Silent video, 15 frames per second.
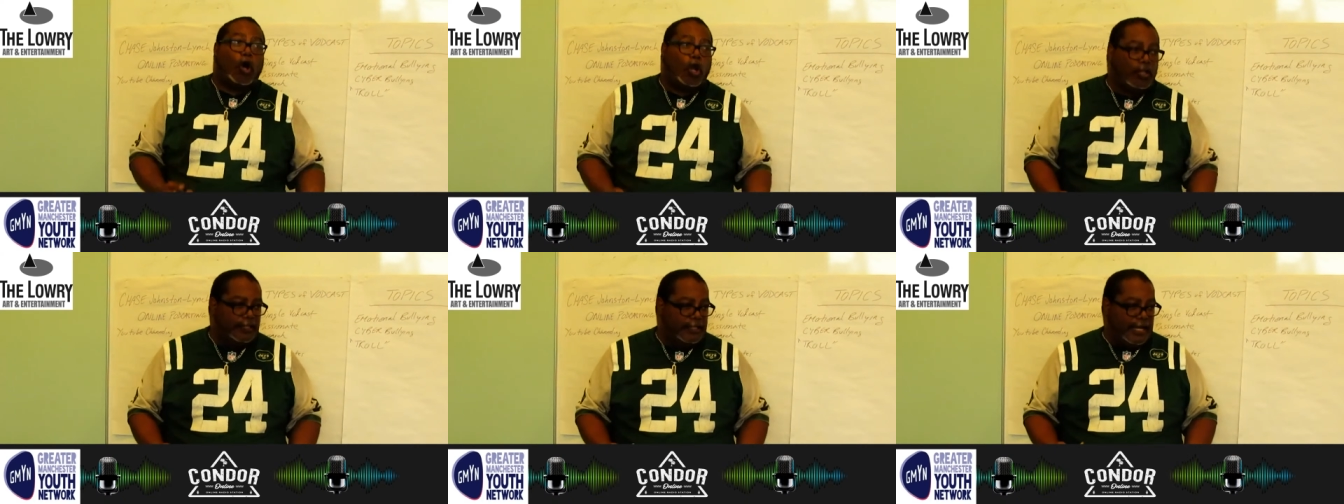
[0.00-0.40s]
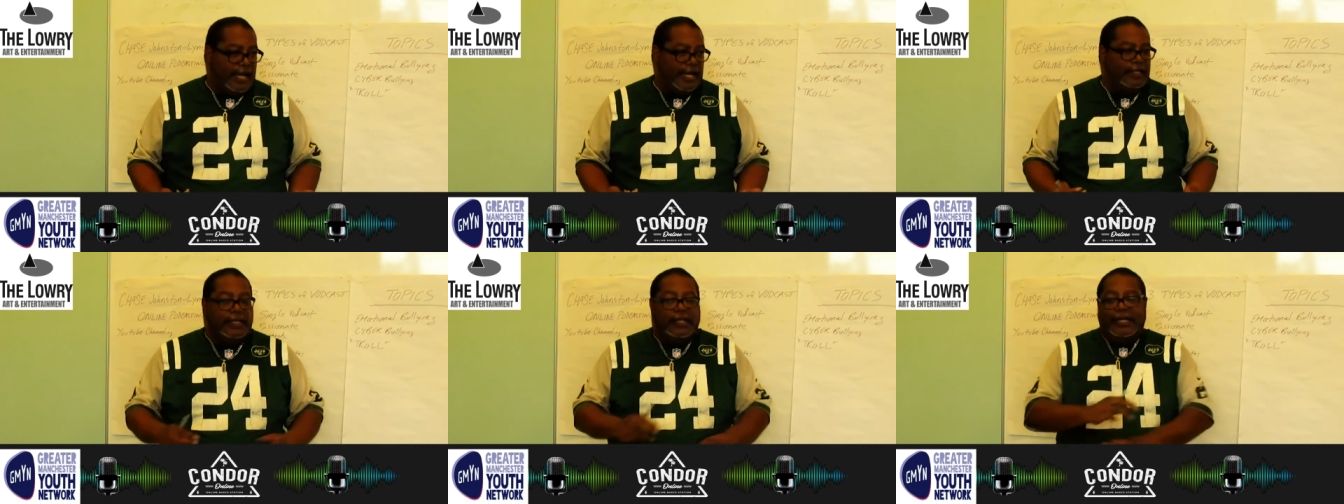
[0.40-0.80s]
all of
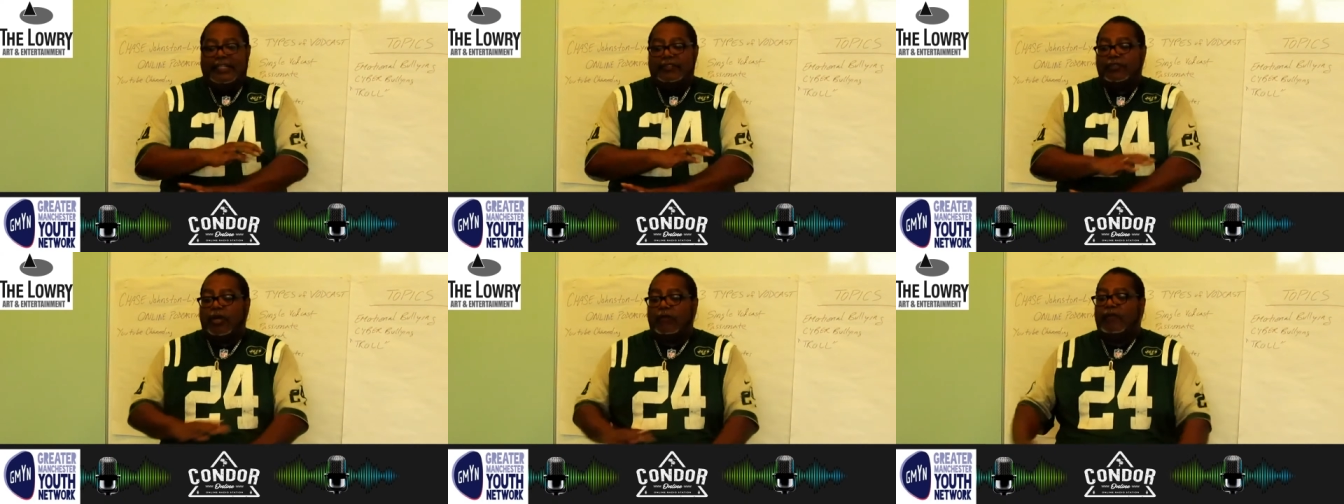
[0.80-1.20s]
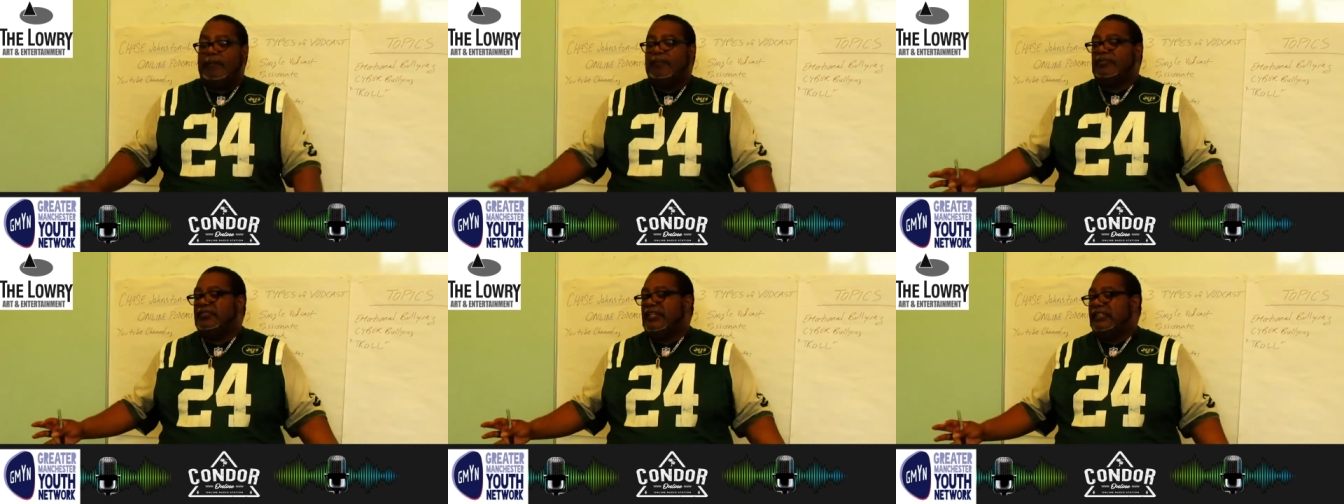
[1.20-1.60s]
that is all
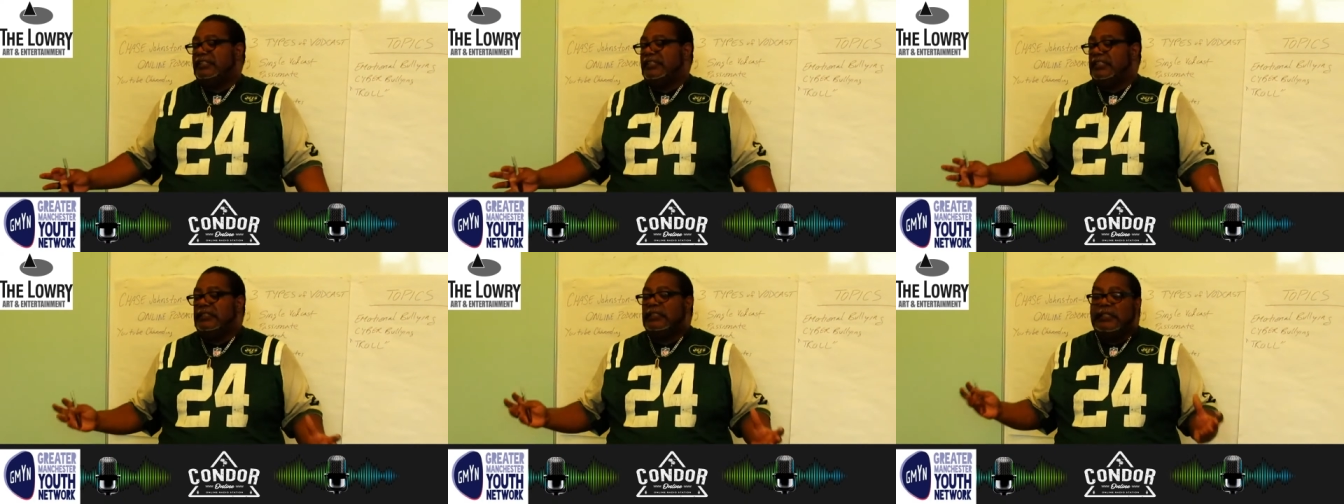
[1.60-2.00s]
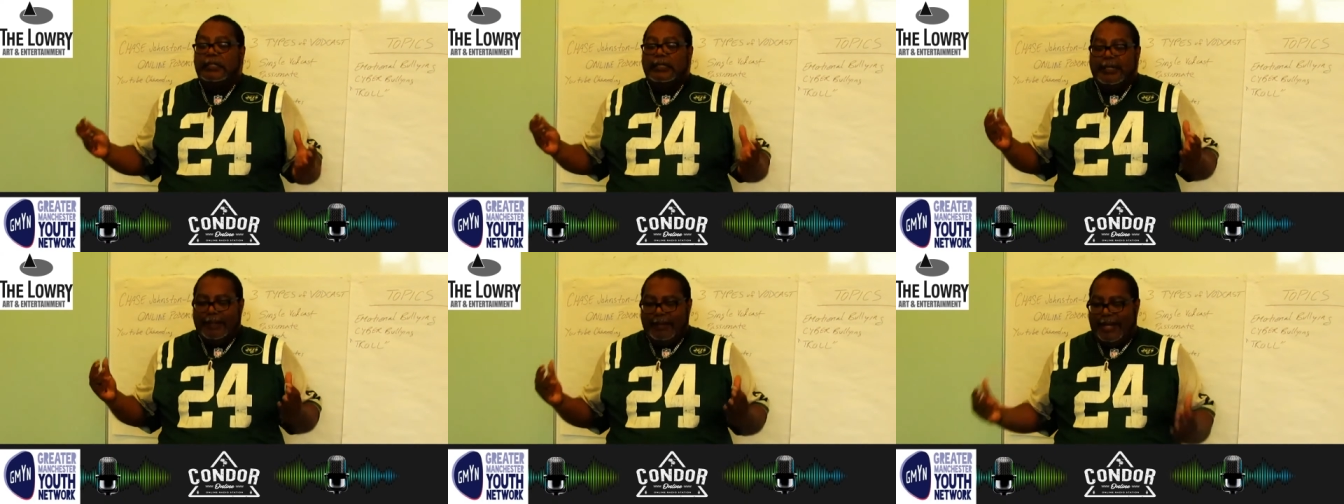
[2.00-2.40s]
represented
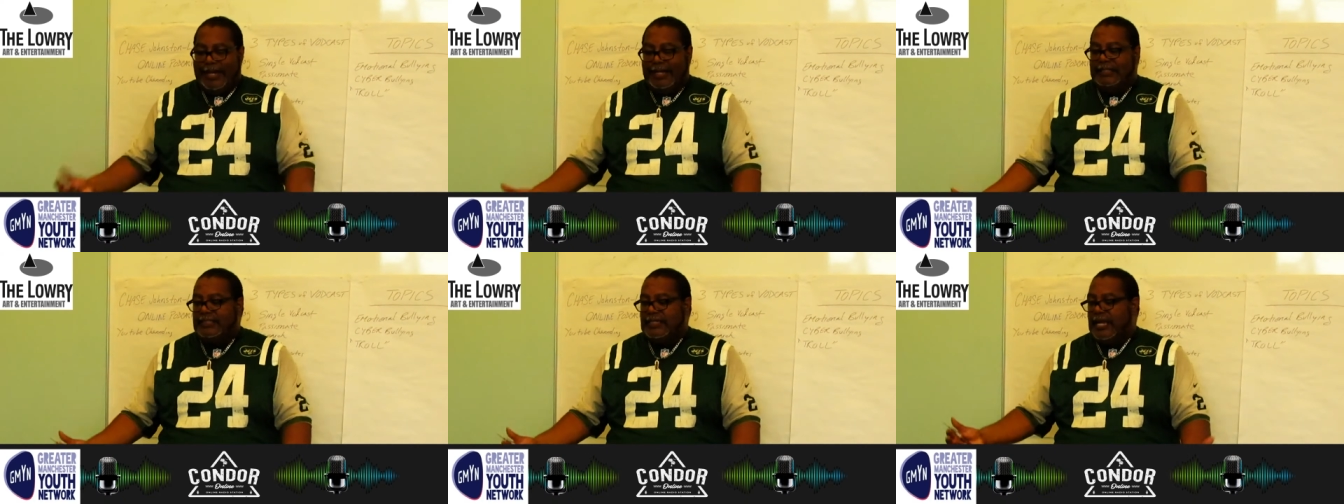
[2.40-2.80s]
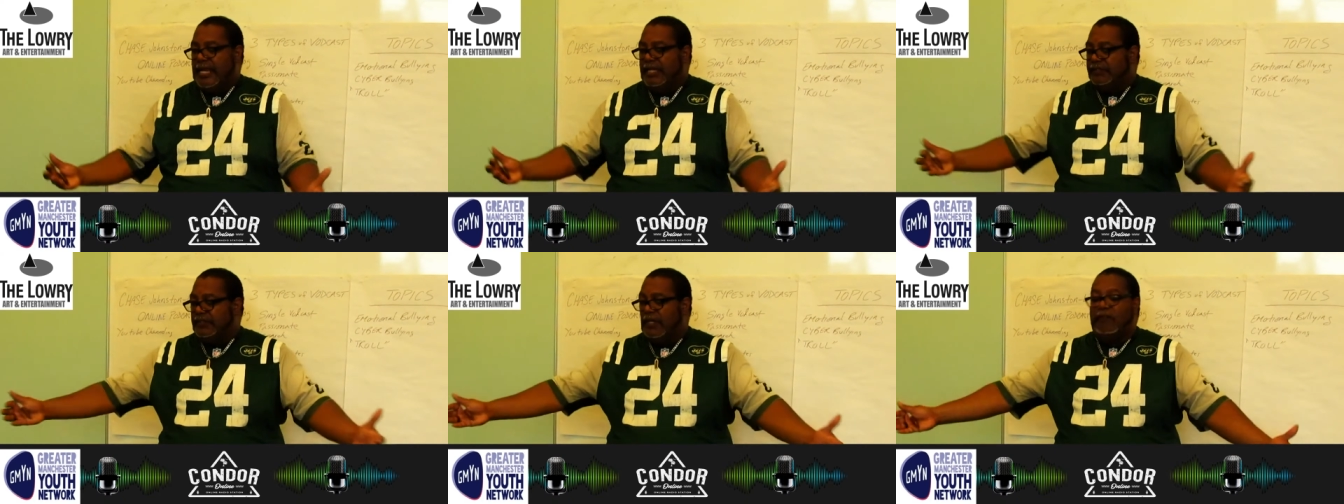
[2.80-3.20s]
in the
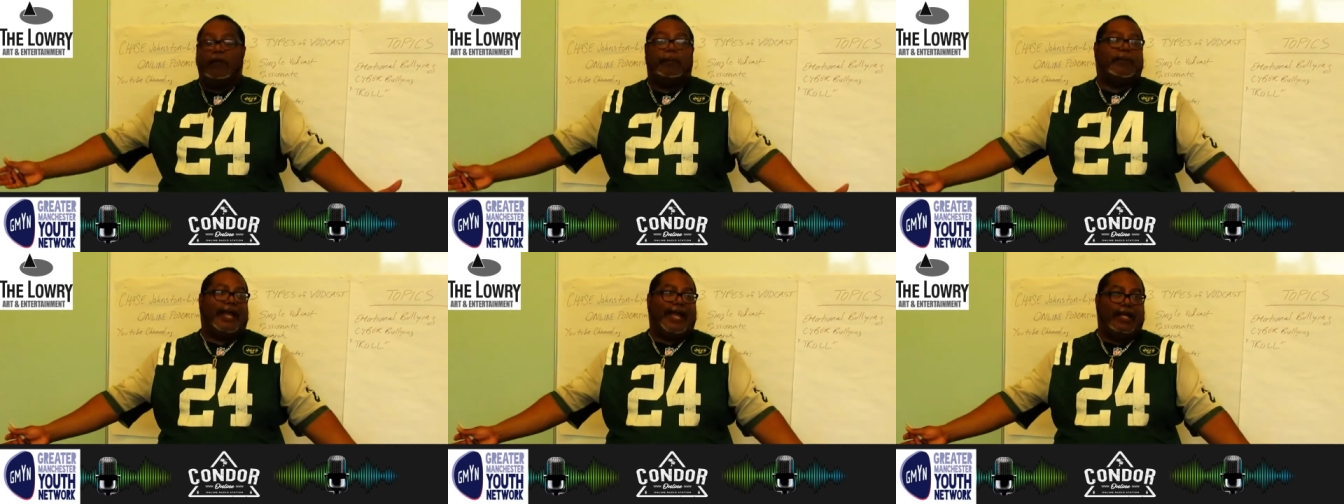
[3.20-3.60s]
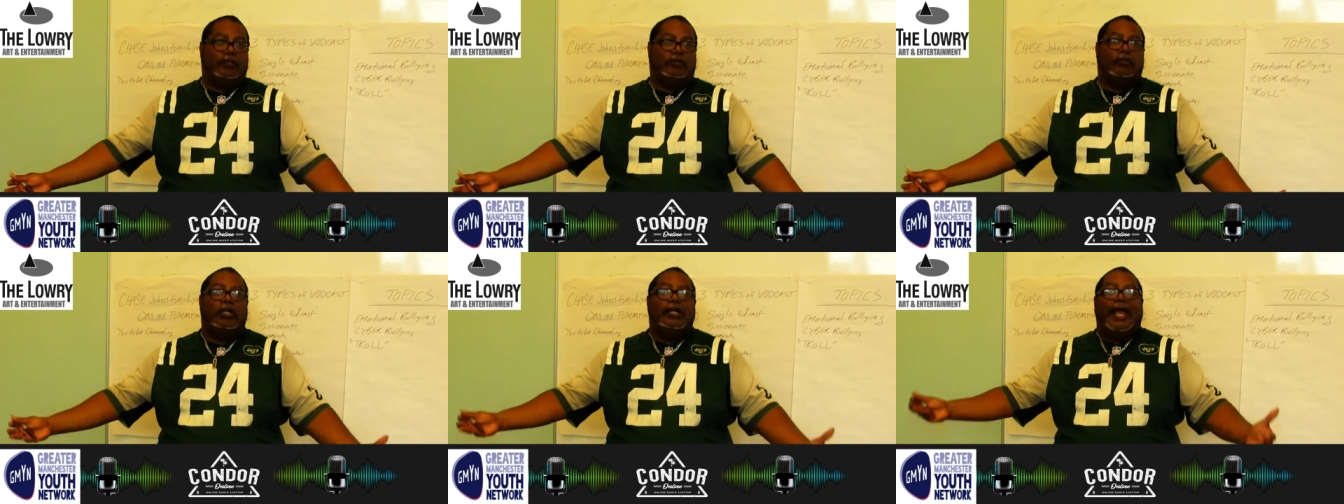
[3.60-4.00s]
chance of a
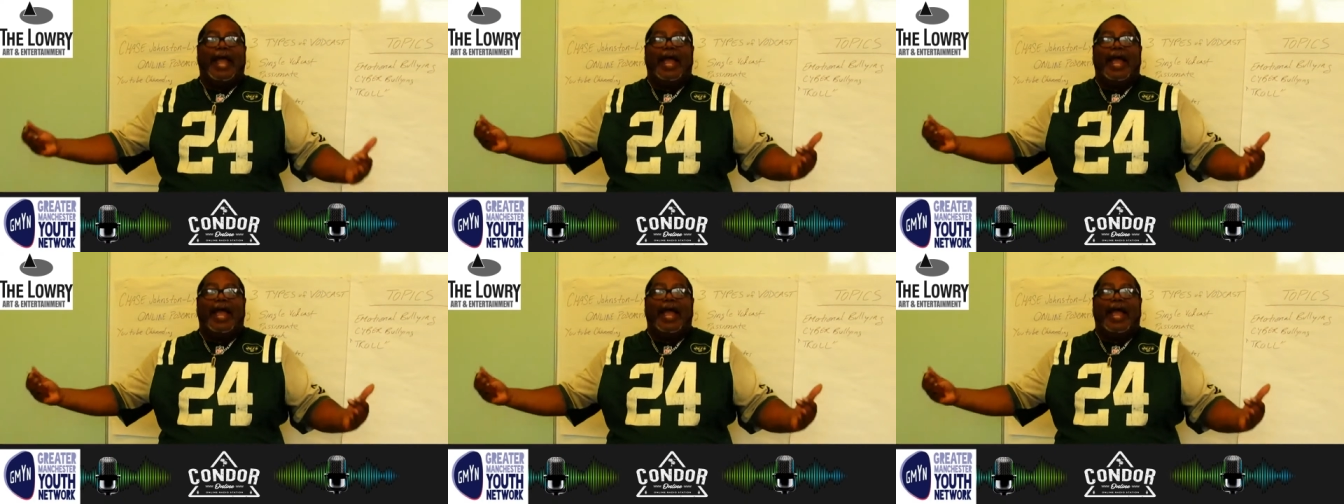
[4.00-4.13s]
panel.